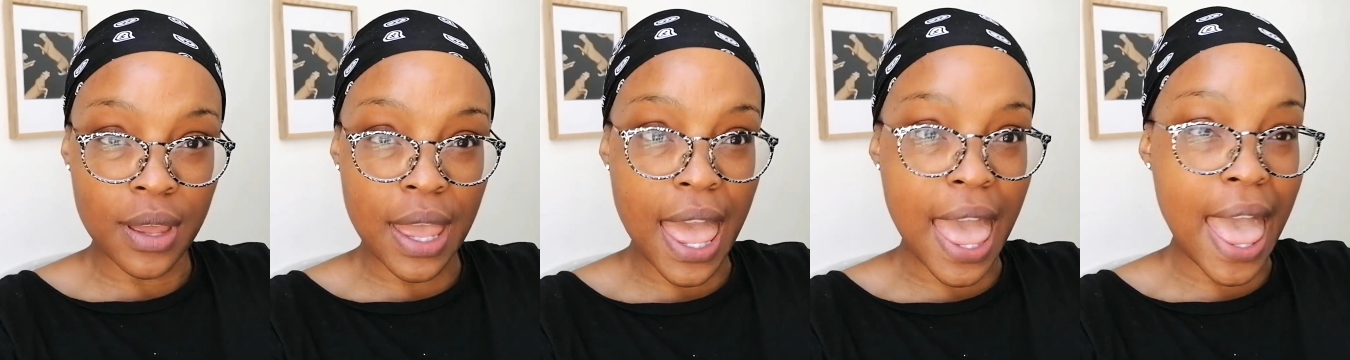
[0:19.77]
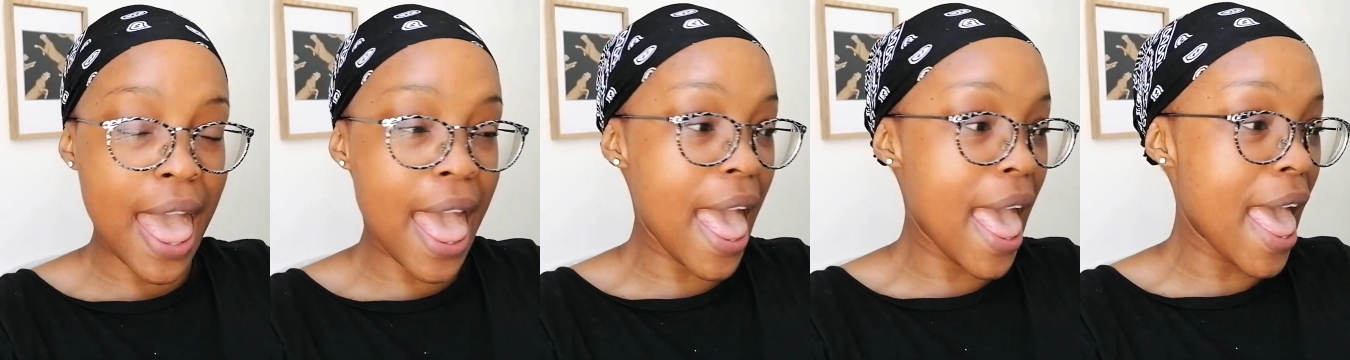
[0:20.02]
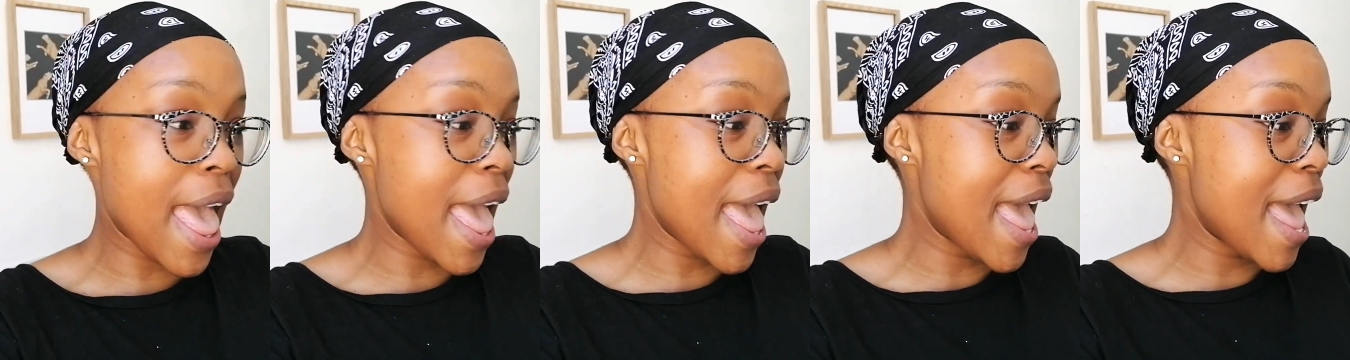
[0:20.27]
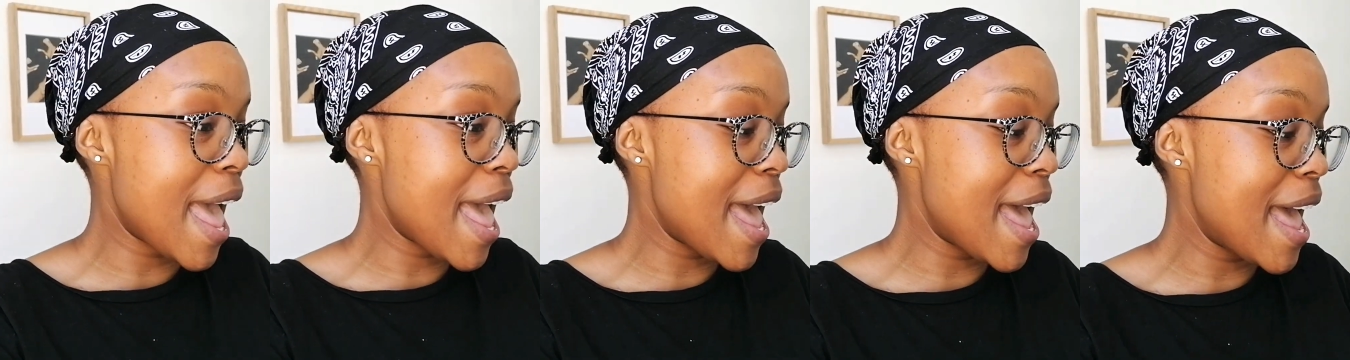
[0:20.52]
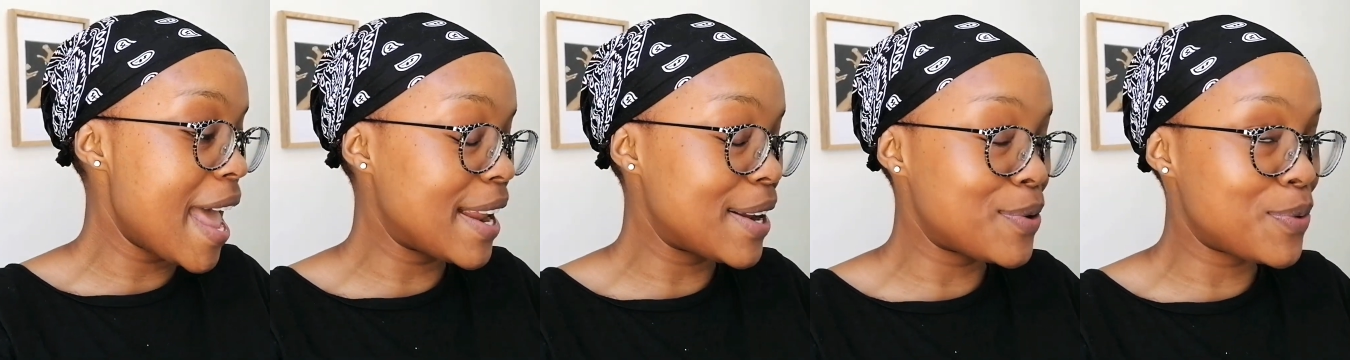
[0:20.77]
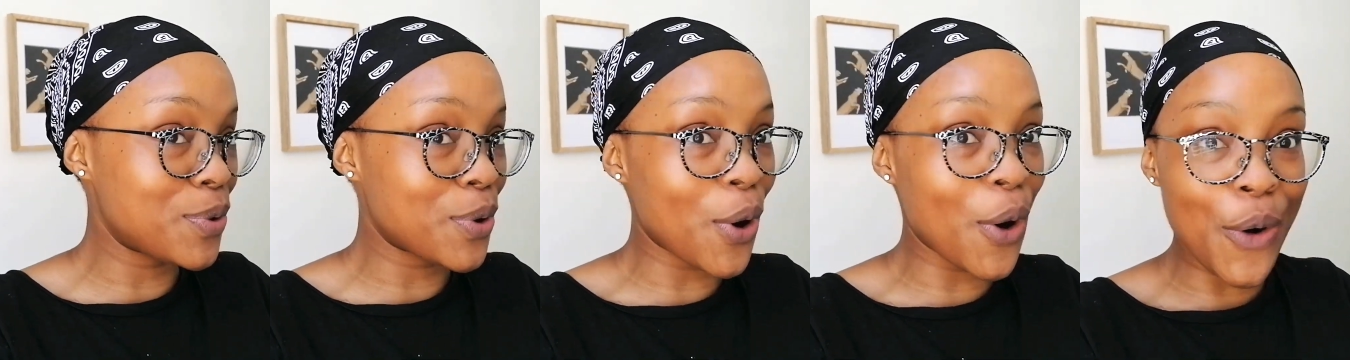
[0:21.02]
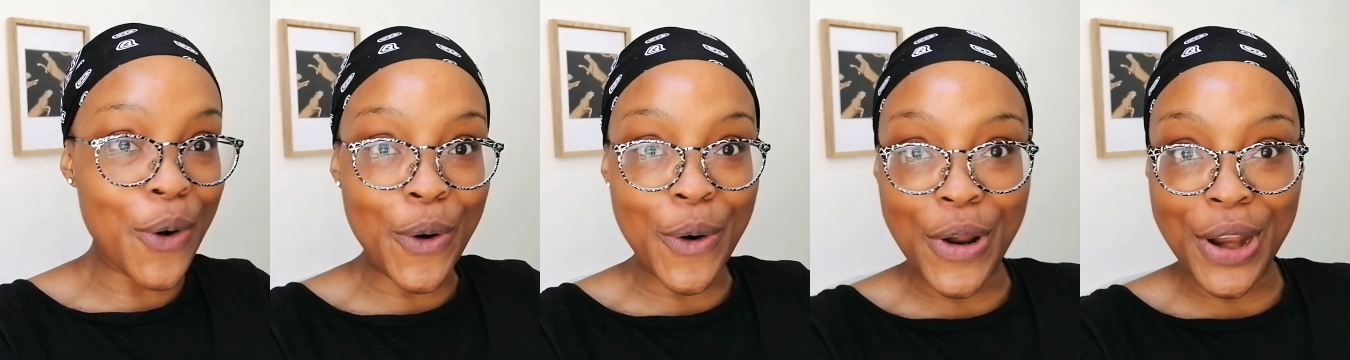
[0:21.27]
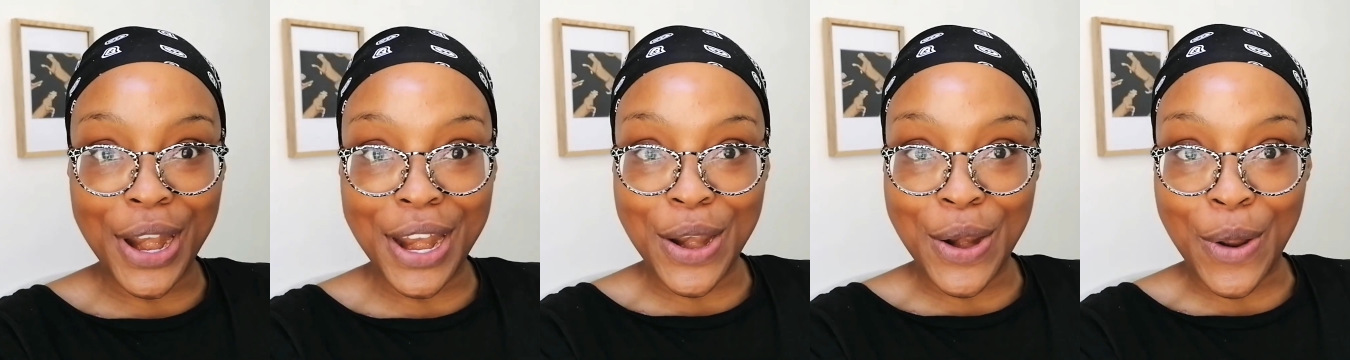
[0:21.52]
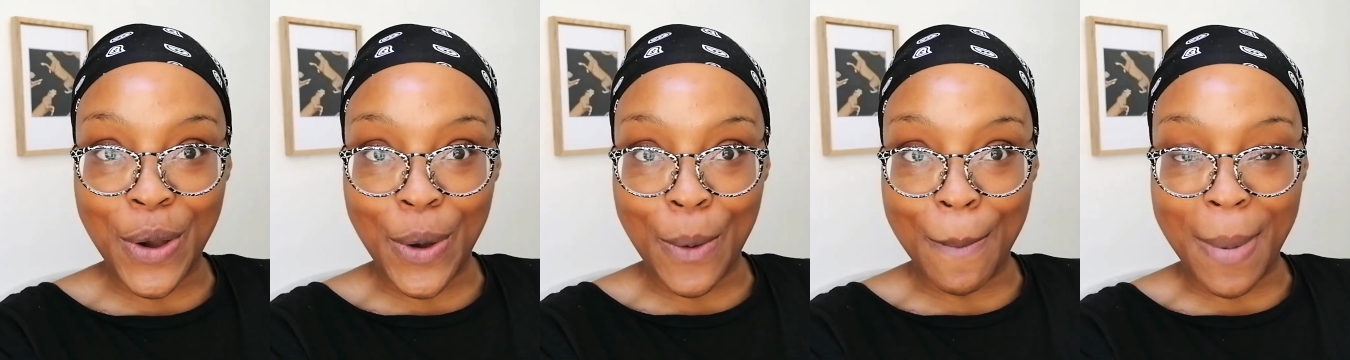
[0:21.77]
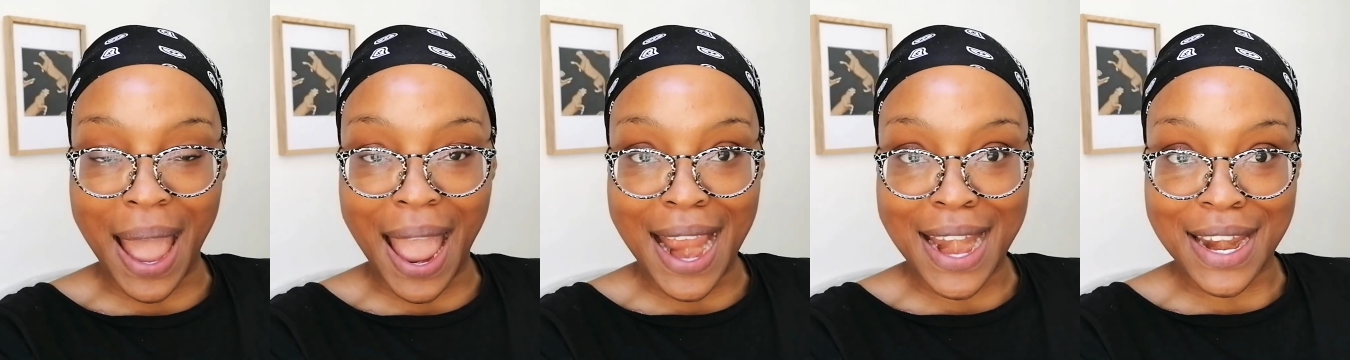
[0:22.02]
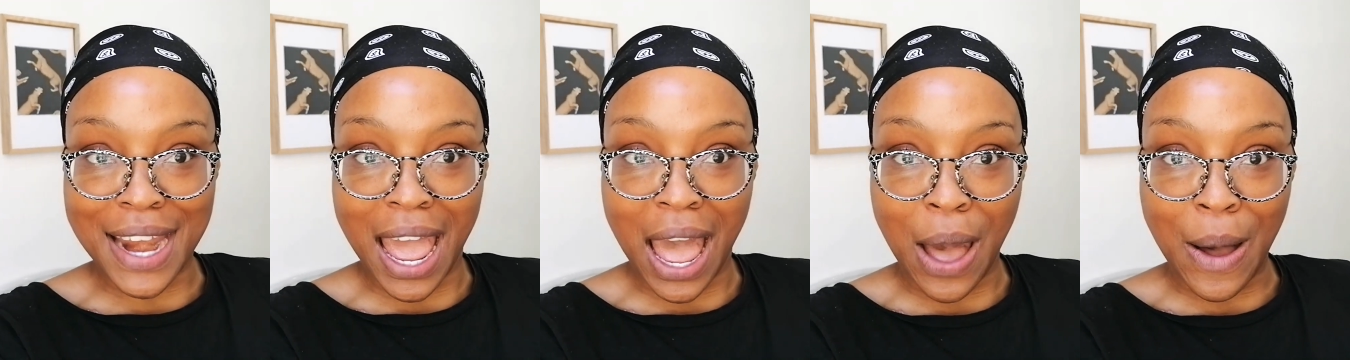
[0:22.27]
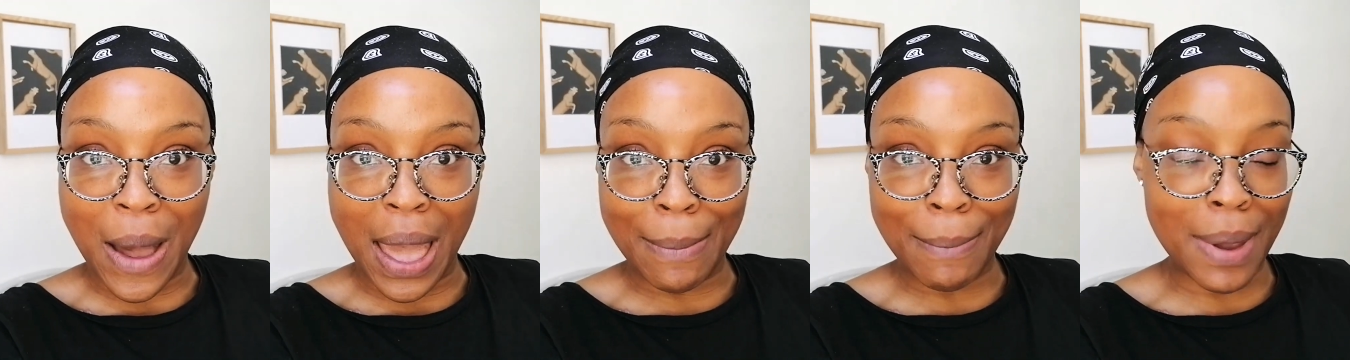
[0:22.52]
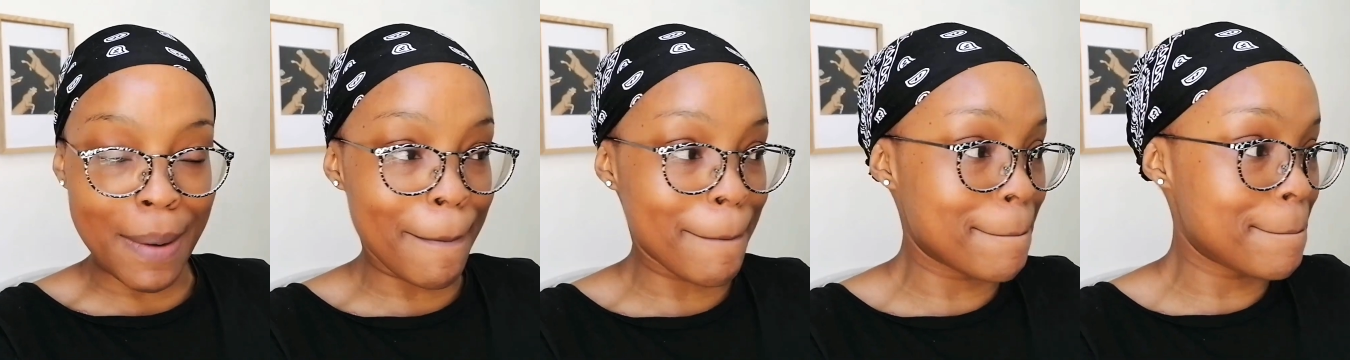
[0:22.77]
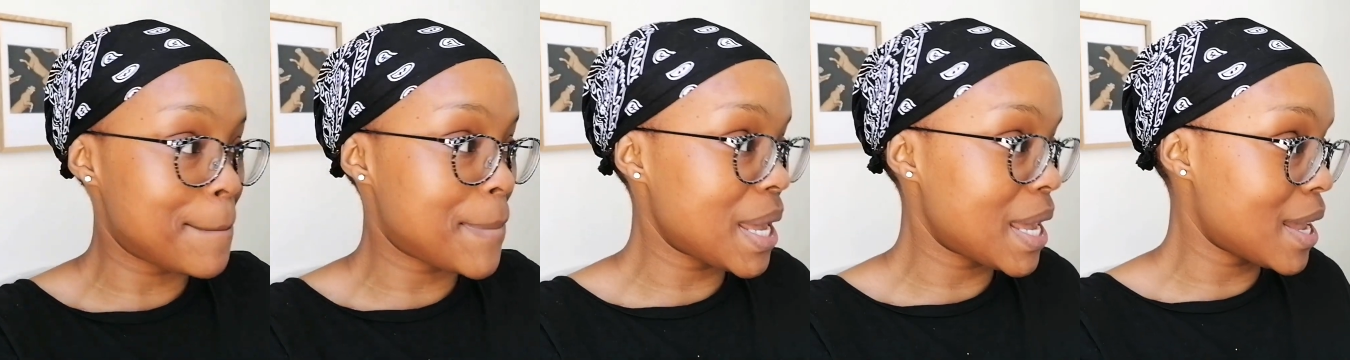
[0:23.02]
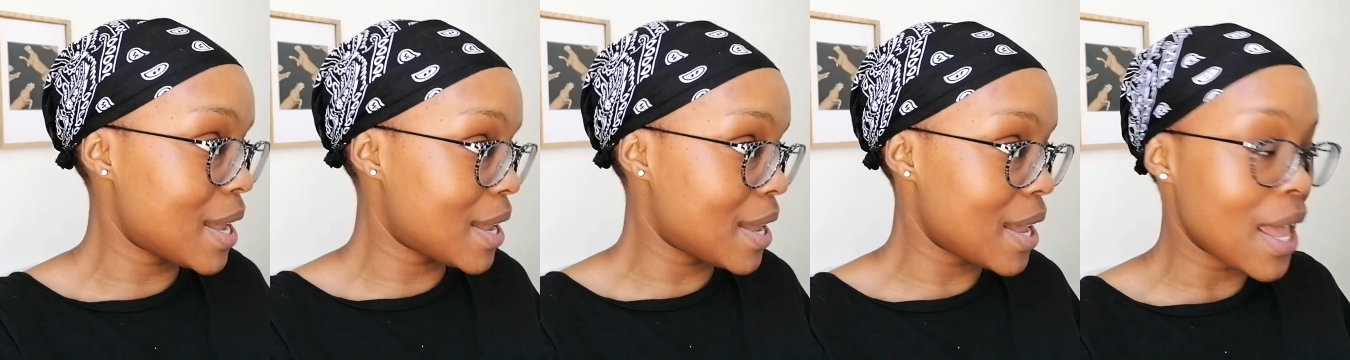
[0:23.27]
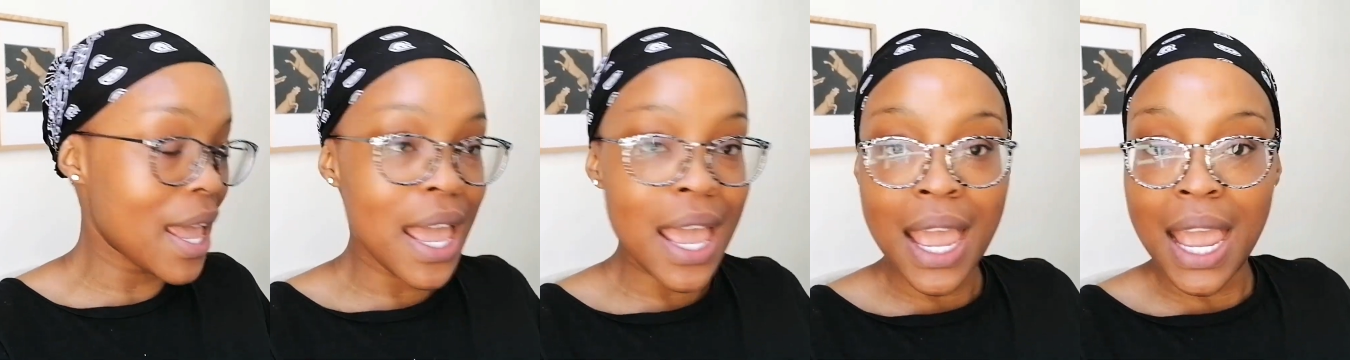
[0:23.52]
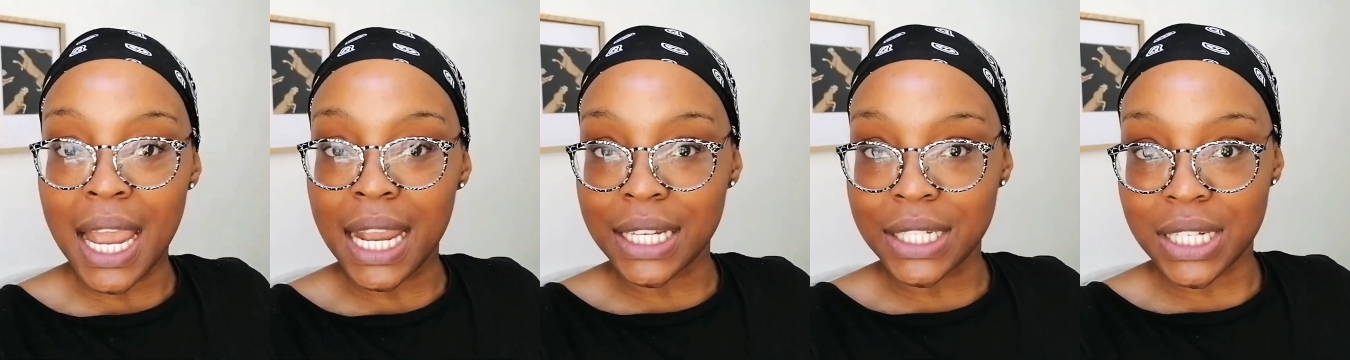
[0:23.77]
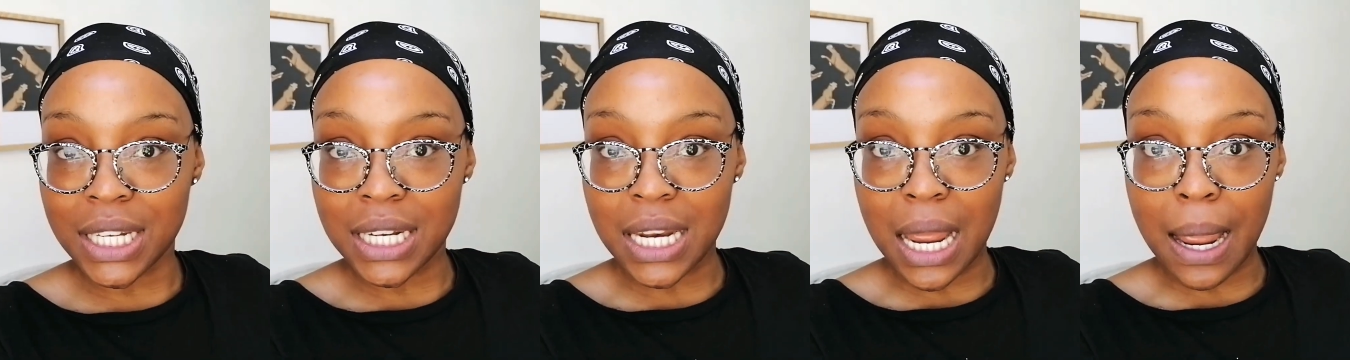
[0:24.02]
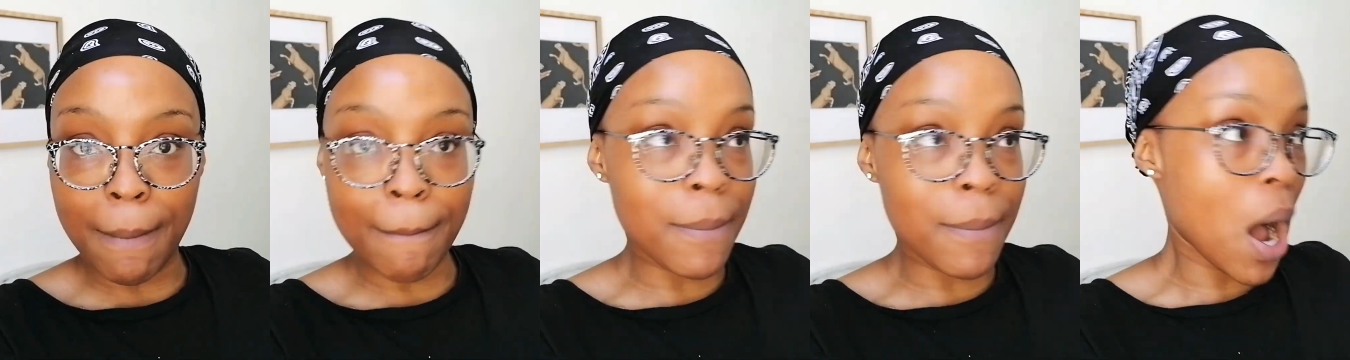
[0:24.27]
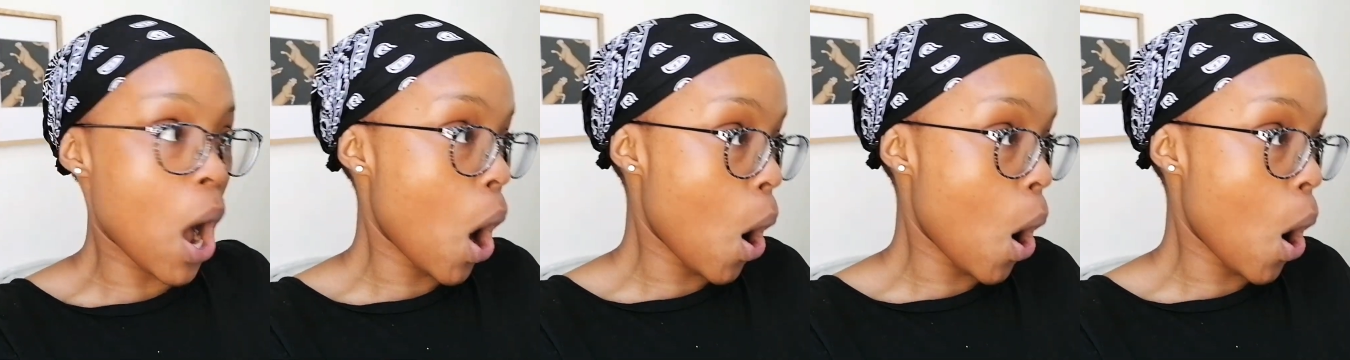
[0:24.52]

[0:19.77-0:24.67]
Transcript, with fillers: And you already know by now, I'm a big H and M.